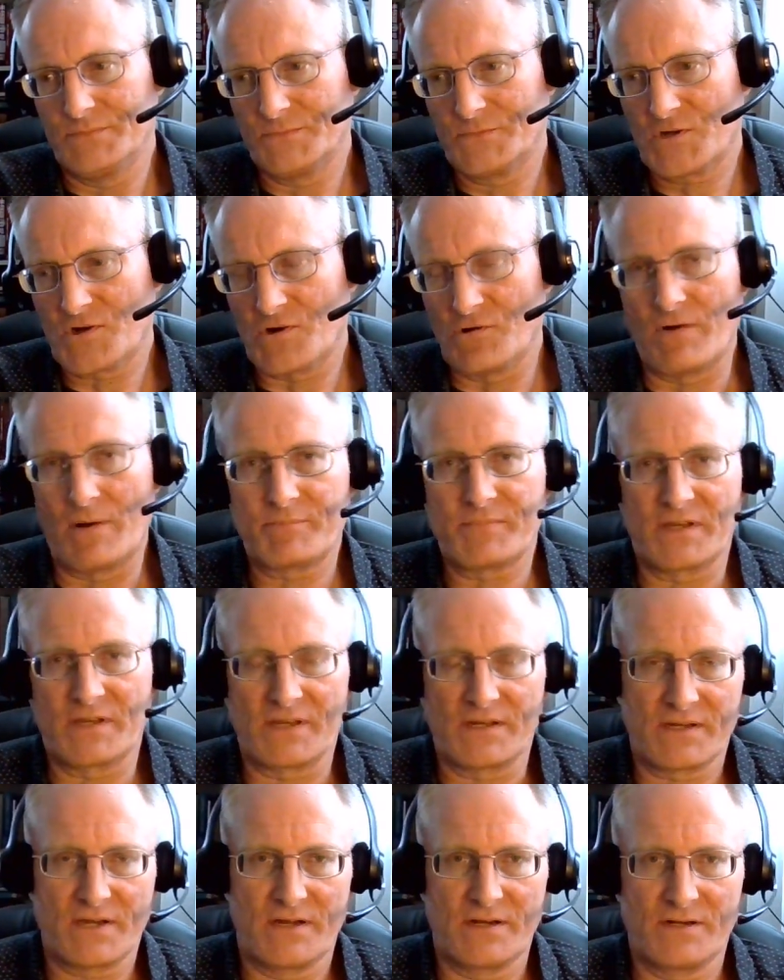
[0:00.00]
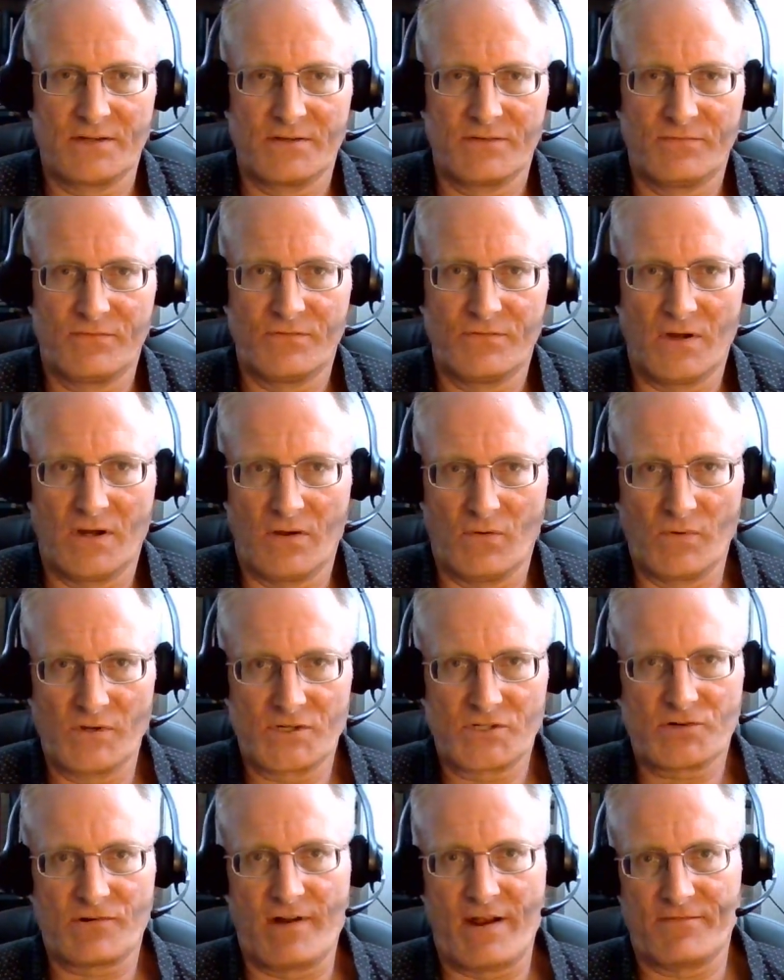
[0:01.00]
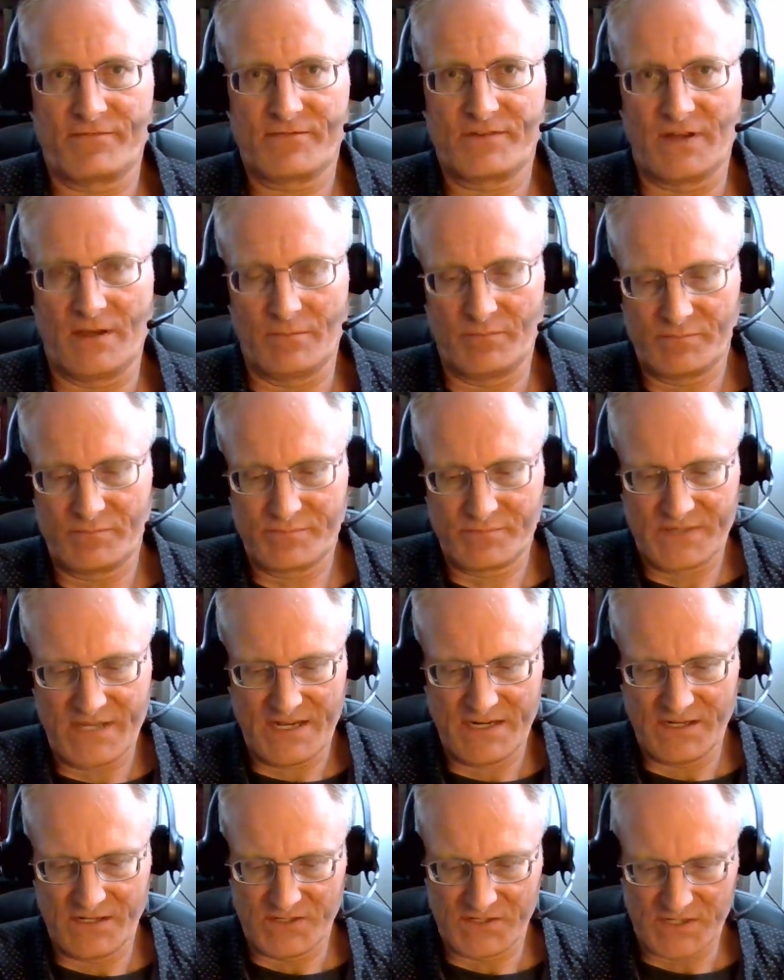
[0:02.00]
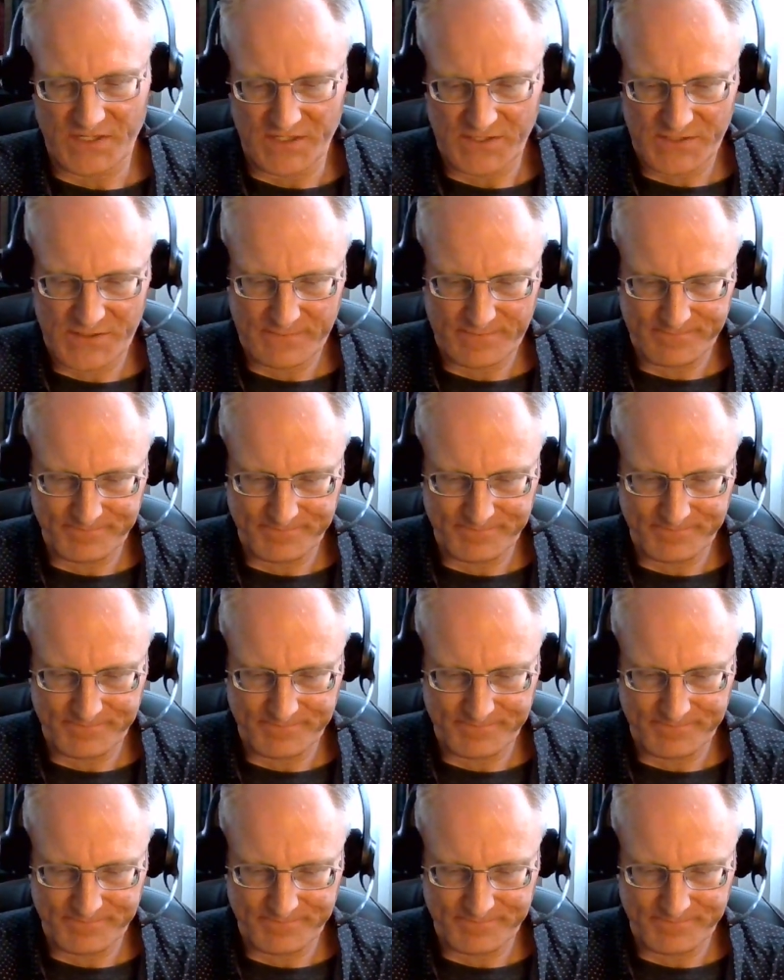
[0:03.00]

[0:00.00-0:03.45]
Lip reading: corrupting kind of witchcraft type tendencies.